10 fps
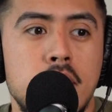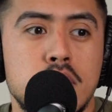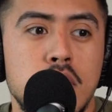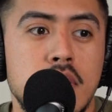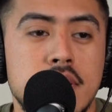
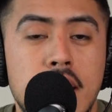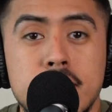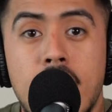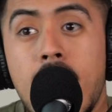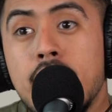So the
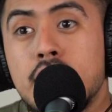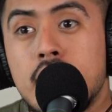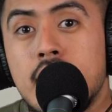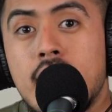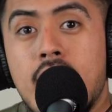times I've
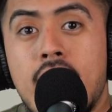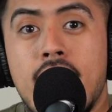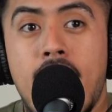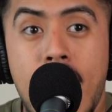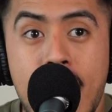done it, I
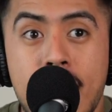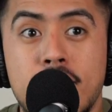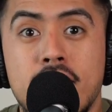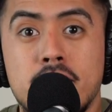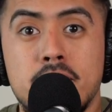
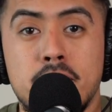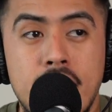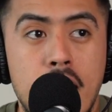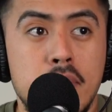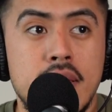have been
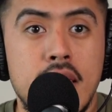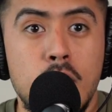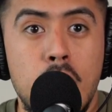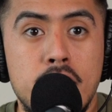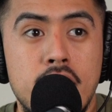able to get
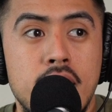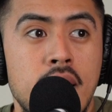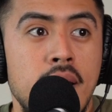away with it.